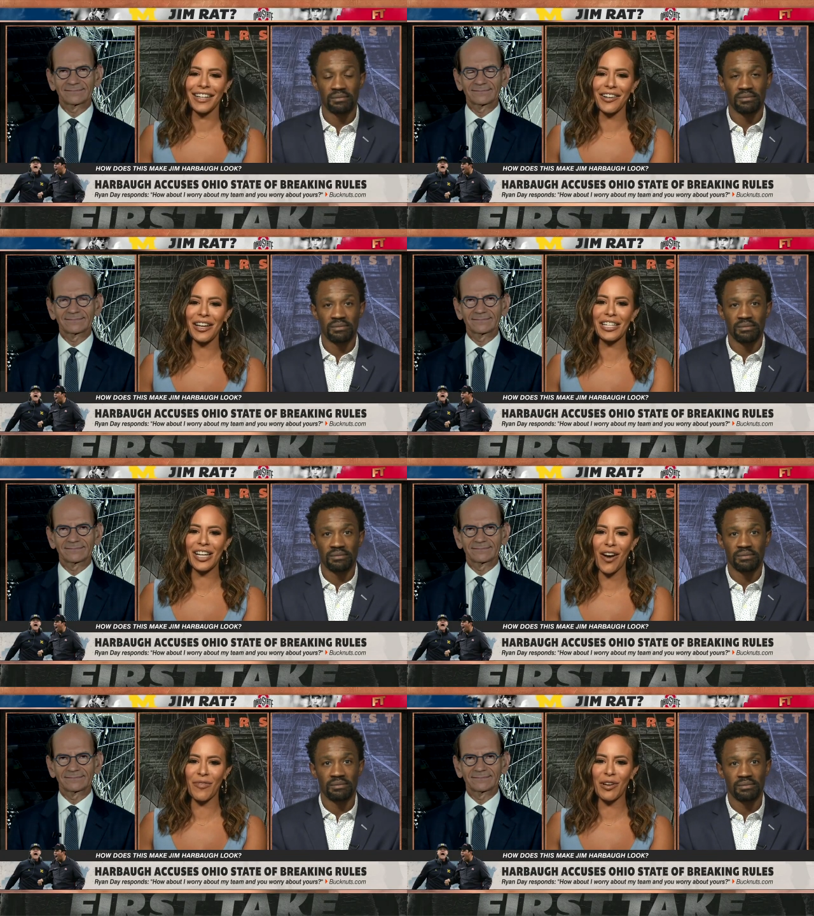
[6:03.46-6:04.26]
Speaker 1: Okay,
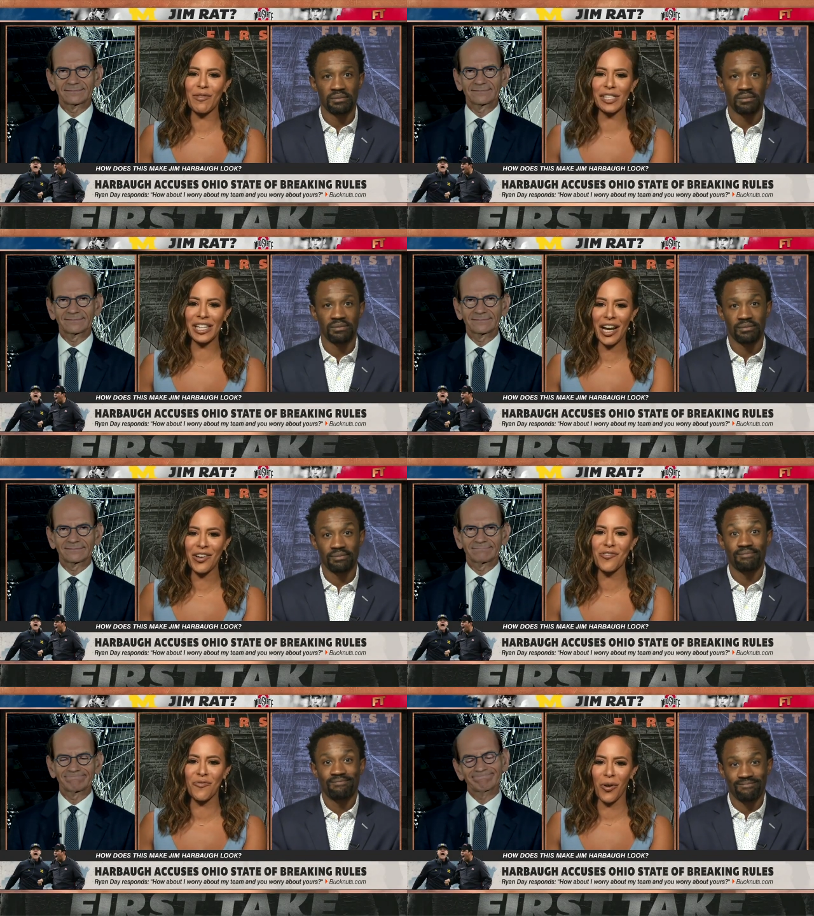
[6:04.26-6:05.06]
Domonique, we see
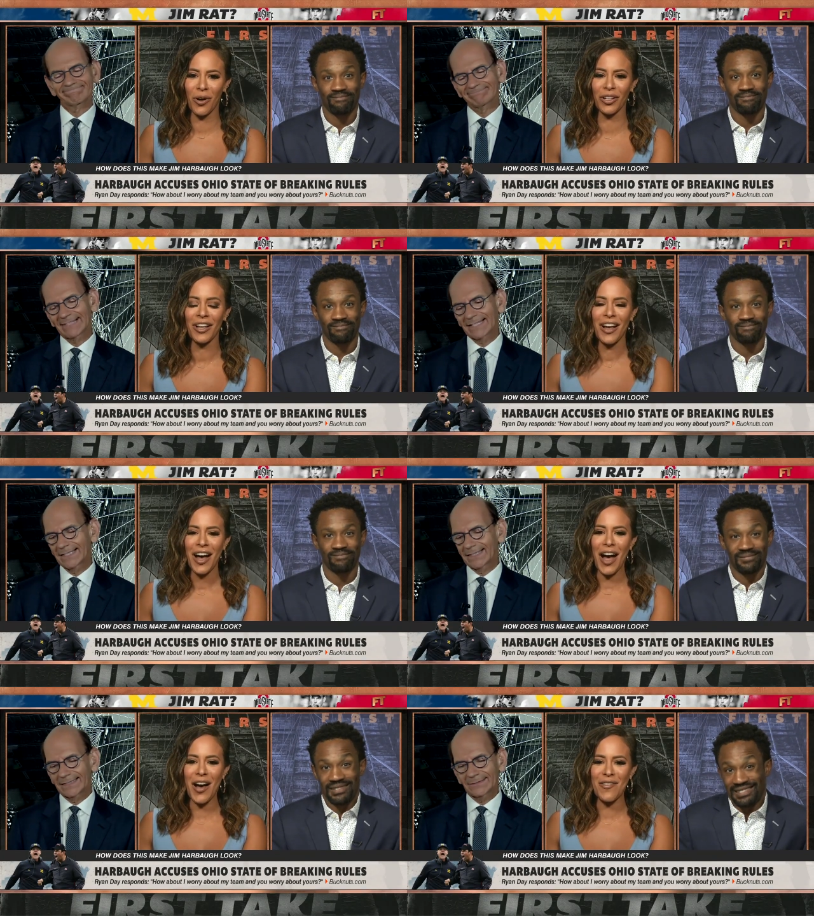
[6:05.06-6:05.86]
how you roll.
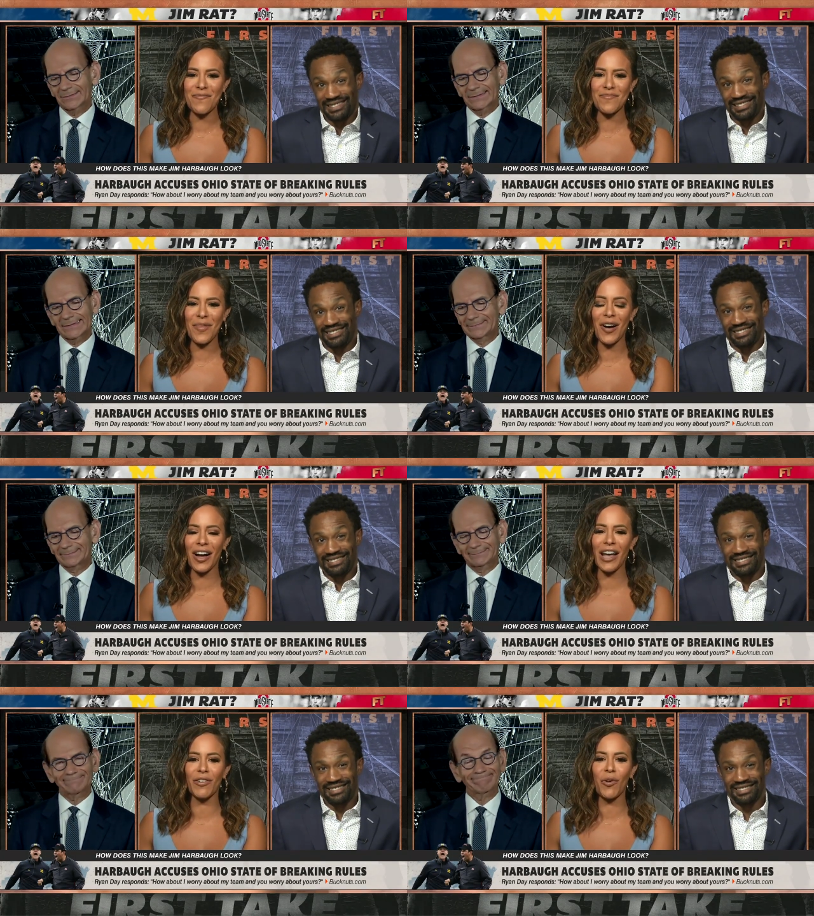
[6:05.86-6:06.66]
Uh,
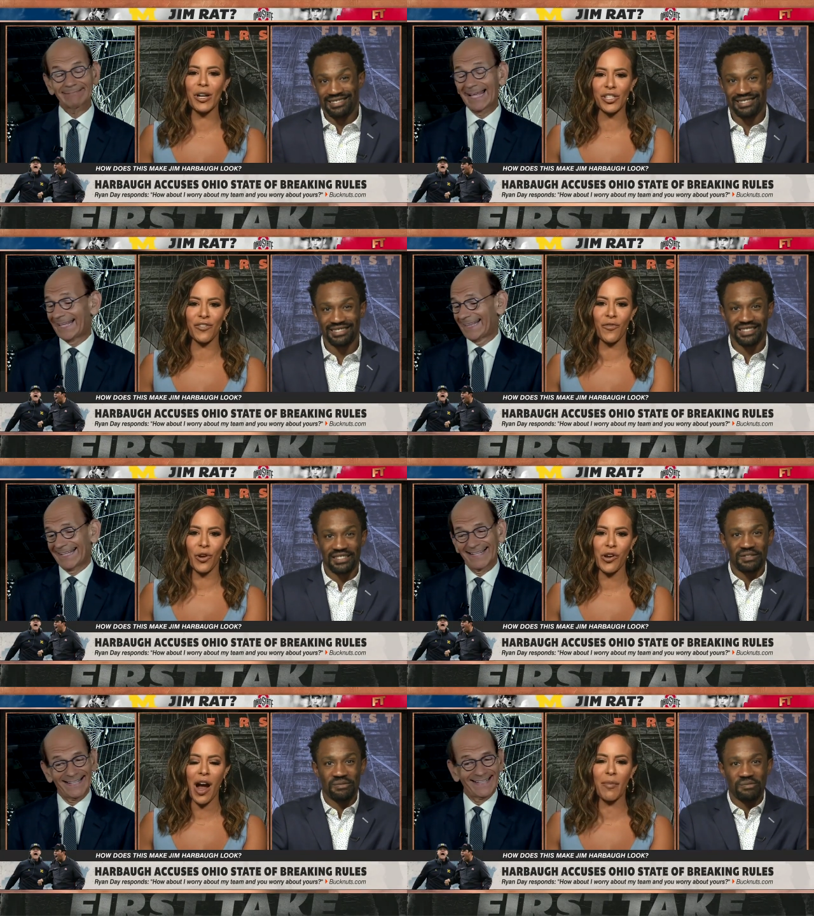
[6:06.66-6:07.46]
Paul, I have a question
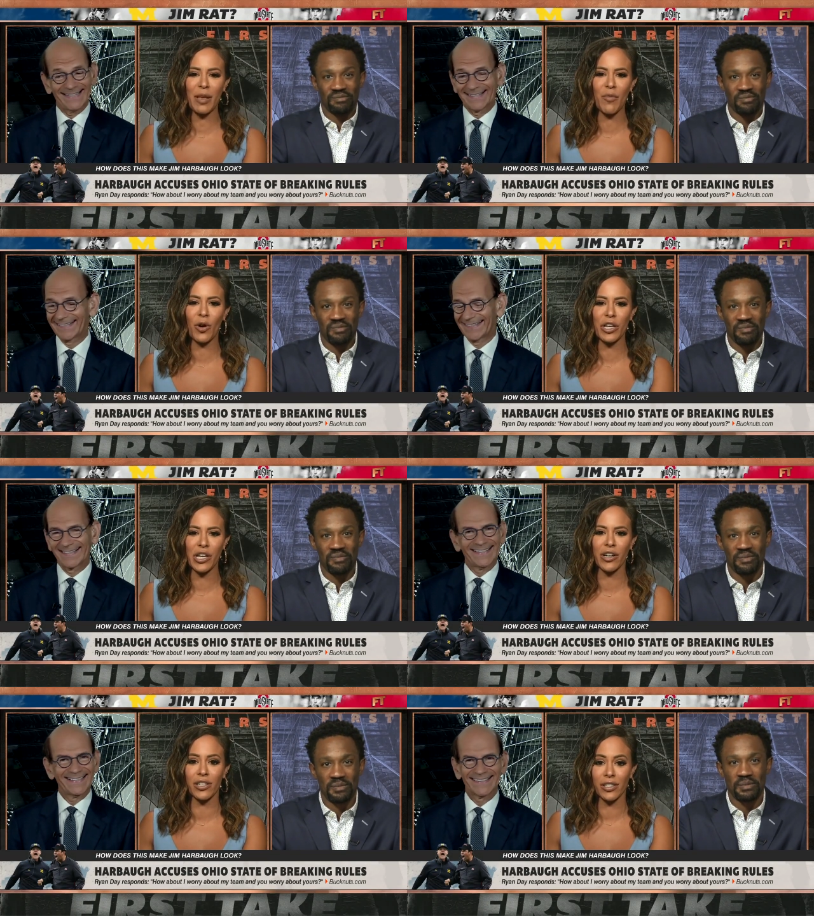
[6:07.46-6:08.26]
for you. How many more
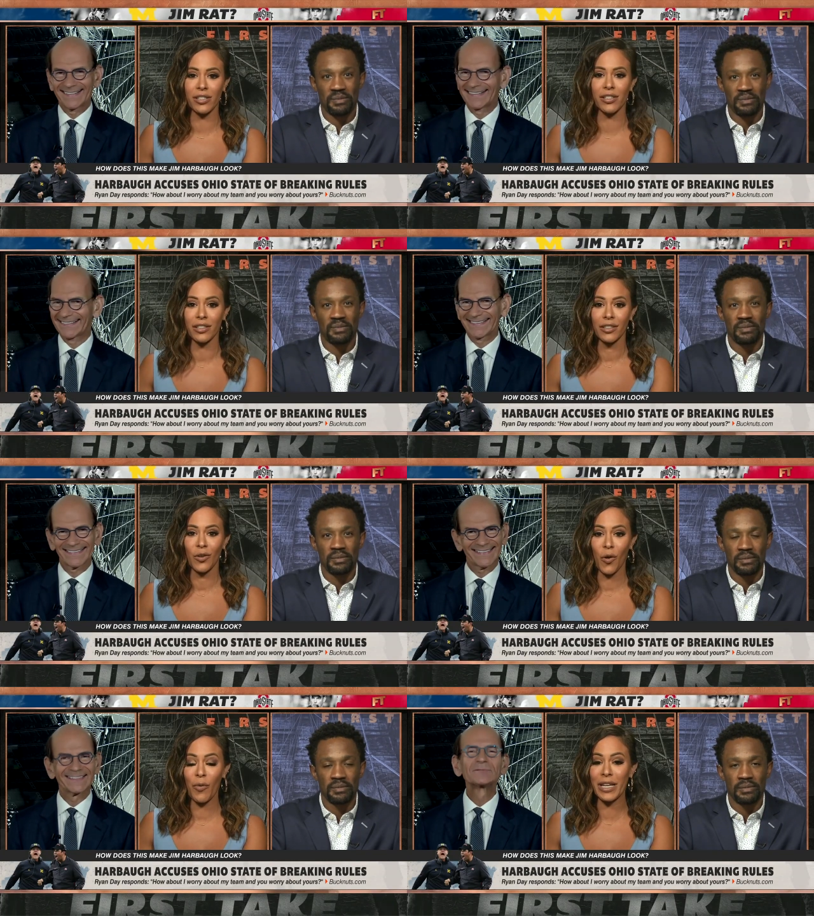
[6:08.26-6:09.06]
years,
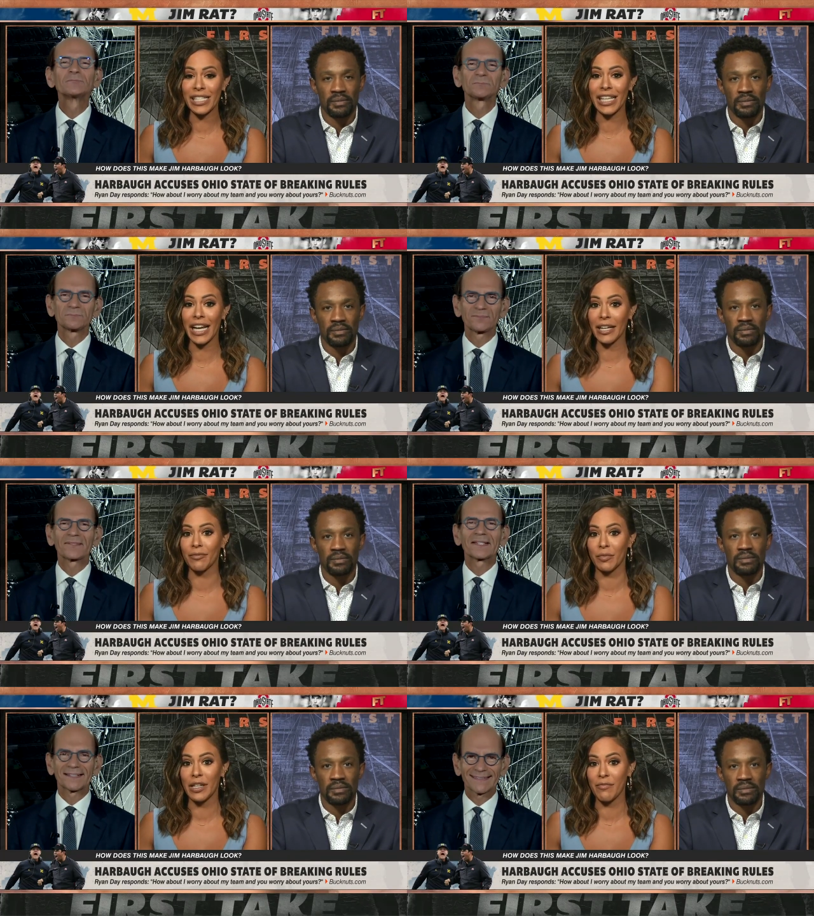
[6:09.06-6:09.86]
or we can say
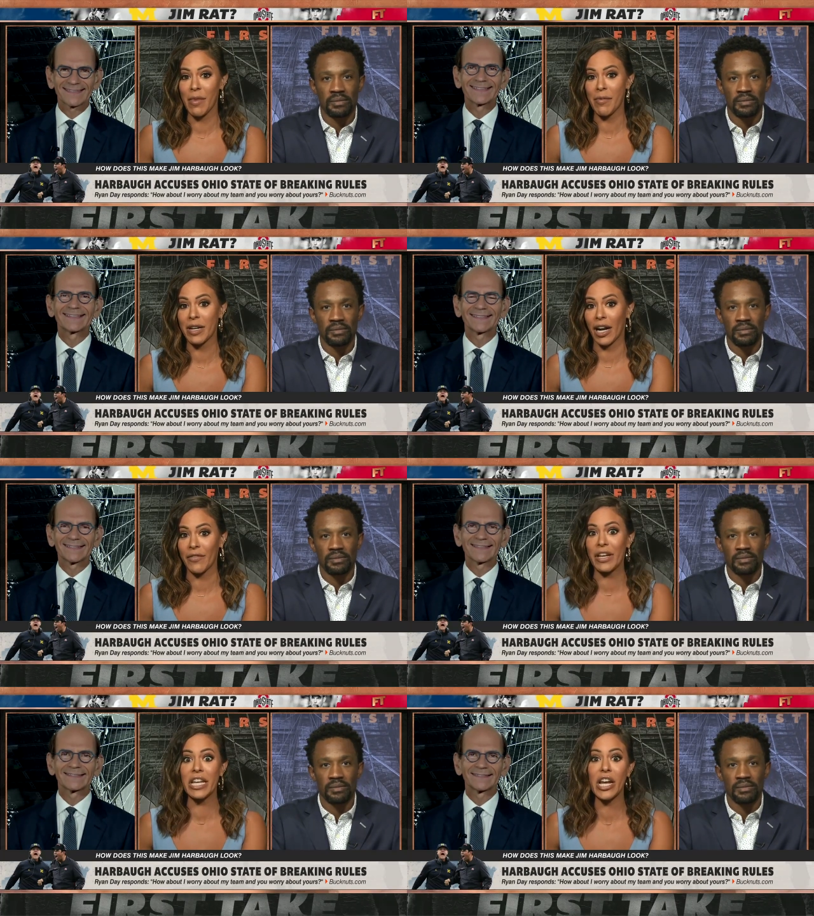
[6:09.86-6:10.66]
maybe
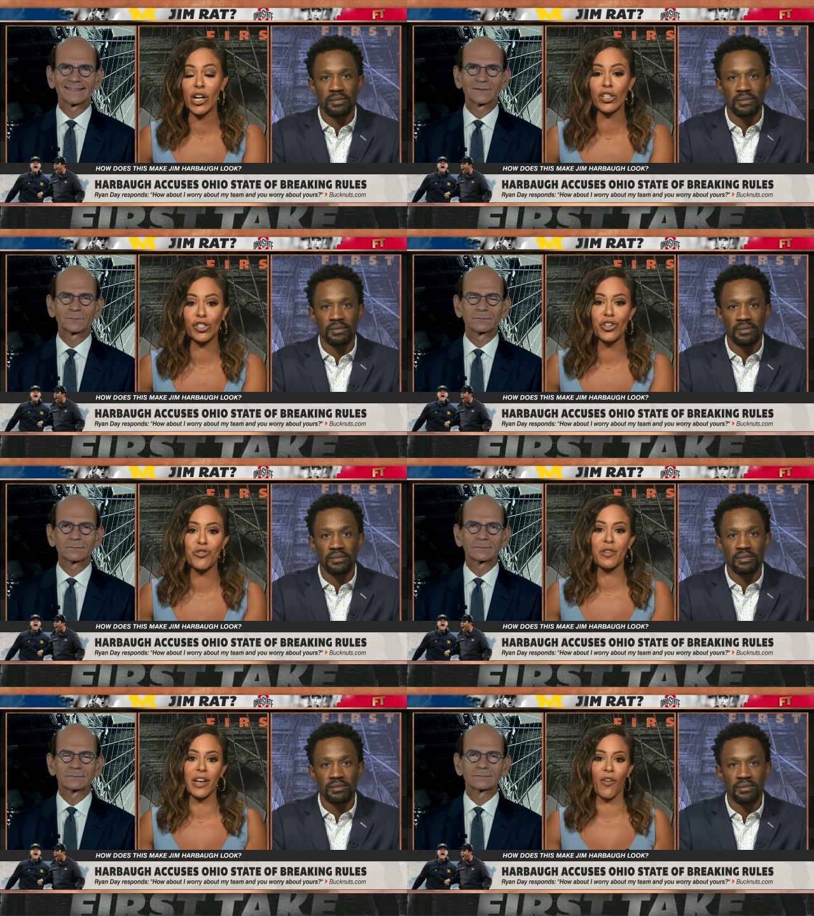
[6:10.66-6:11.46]
not even years, do
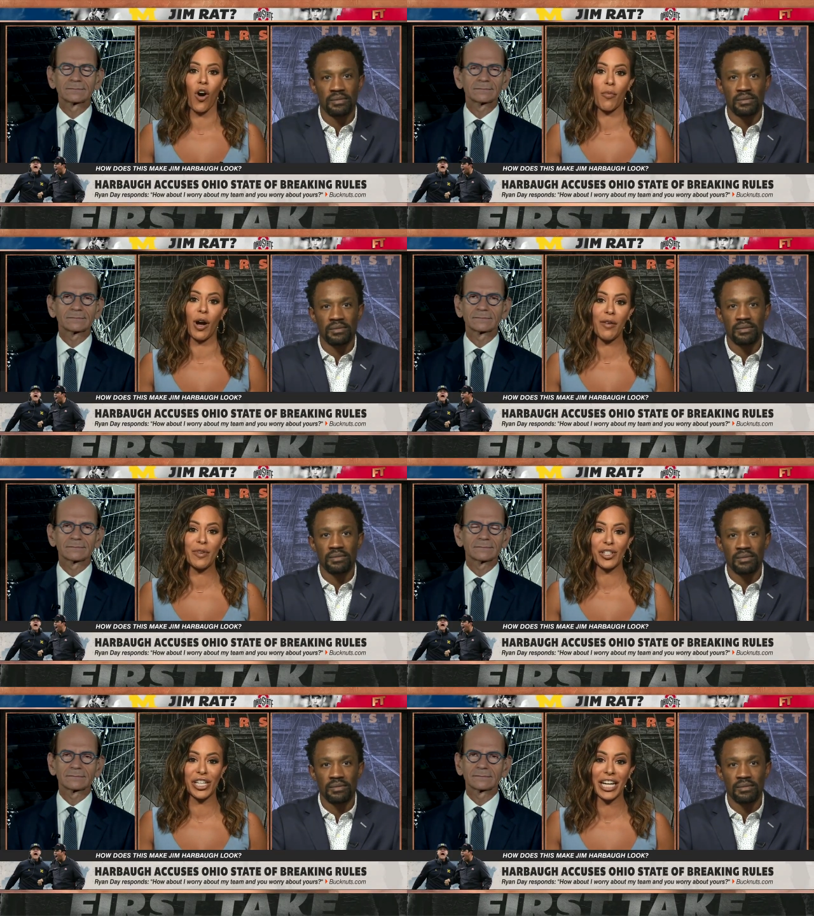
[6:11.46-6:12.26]
you give Harbaugh
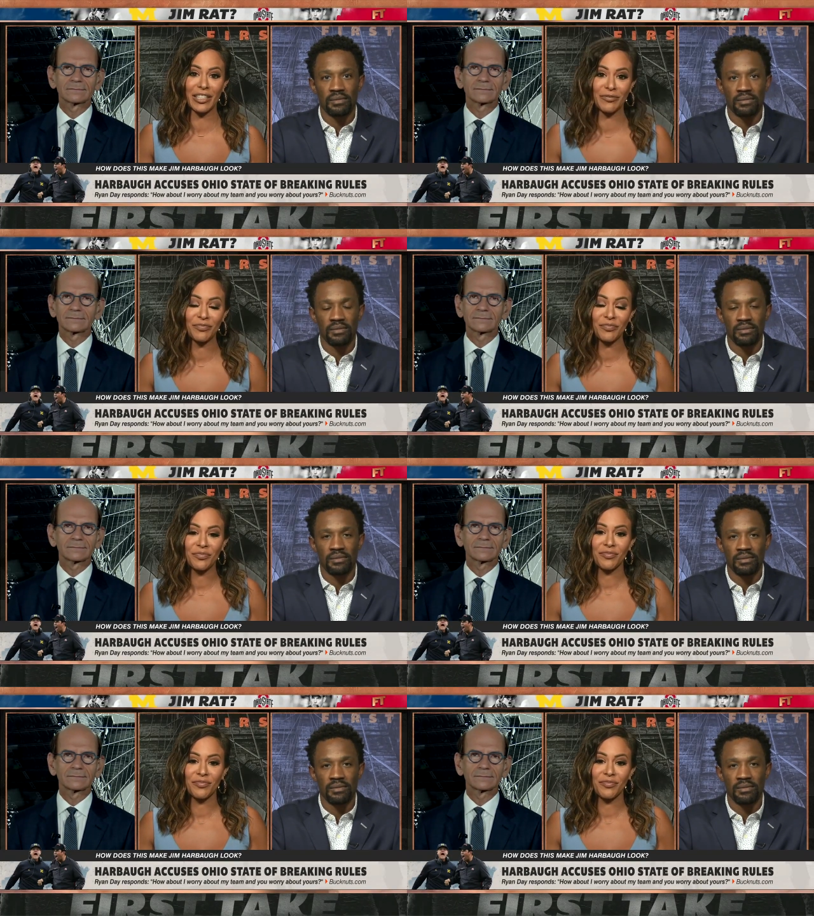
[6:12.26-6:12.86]
at Michigan?